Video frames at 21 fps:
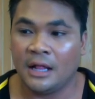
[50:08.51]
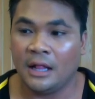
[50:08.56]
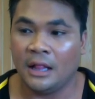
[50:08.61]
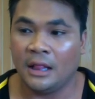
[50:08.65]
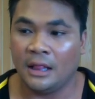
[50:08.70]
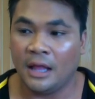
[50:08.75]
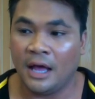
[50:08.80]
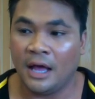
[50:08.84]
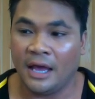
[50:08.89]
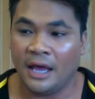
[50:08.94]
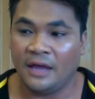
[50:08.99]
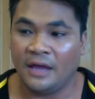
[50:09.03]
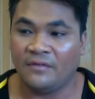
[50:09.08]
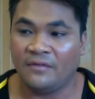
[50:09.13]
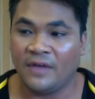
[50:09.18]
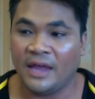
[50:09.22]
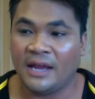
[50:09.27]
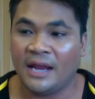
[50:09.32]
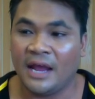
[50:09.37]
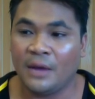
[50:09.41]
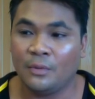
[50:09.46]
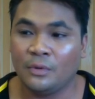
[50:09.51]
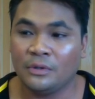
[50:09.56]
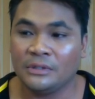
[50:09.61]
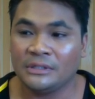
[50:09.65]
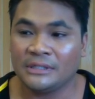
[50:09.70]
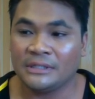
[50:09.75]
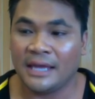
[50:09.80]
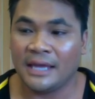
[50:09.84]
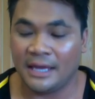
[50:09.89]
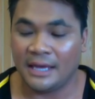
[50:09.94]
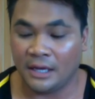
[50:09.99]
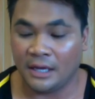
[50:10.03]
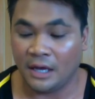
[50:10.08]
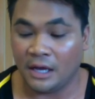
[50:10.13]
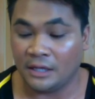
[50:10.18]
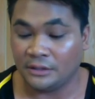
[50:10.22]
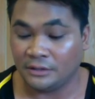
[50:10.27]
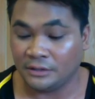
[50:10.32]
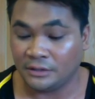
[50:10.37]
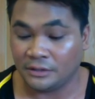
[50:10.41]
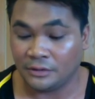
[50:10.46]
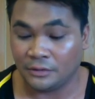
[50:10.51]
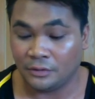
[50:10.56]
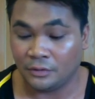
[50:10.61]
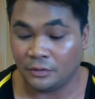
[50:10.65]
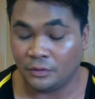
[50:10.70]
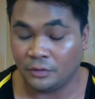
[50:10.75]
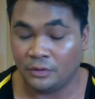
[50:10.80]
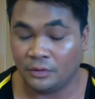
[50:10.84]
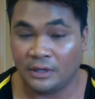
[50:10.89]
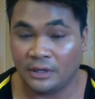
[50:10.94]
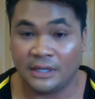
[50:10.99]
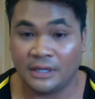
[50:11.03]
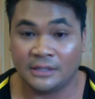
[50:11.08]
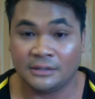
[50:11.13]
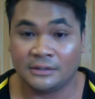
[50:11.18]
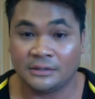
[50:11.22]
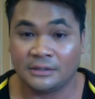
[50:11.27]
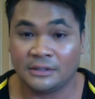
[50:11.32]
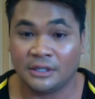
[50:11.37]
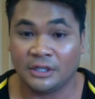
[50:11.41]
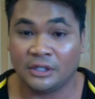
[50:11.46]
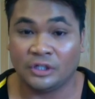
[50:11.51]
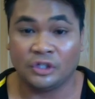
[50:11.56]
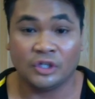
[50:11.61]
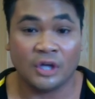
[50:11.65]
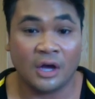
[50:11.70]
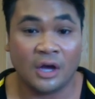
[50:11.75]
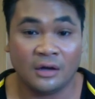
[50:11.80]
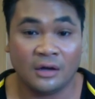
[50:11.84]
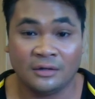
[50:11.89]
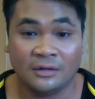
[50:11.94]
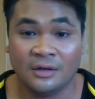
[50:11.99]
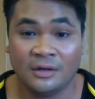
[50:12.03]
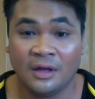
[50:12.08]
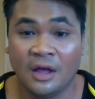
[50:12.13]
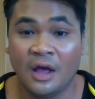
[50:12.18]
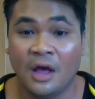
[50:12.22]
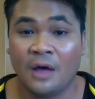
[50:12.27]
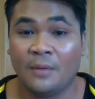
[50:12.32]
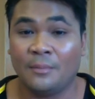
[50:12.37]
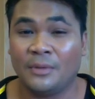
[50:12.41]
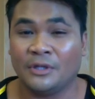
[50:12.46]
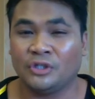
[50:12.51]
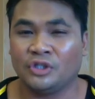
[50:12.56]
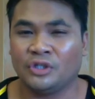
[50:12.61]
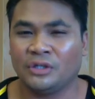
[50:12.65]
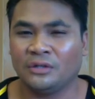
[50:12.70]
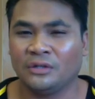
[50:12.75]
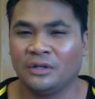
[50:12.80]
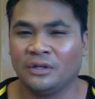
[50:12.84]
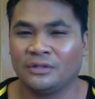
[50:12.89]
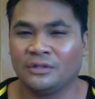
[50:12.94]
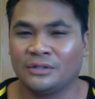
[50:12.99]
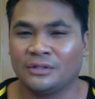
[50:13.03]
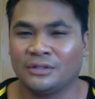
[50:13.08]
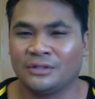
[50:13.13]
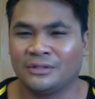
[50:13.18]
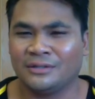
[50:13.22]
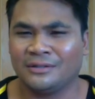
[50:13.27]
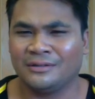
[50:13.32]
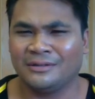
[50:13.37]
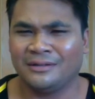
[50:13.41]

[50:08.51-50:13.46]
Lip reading: live, and I will say Eunsu is young, but she looks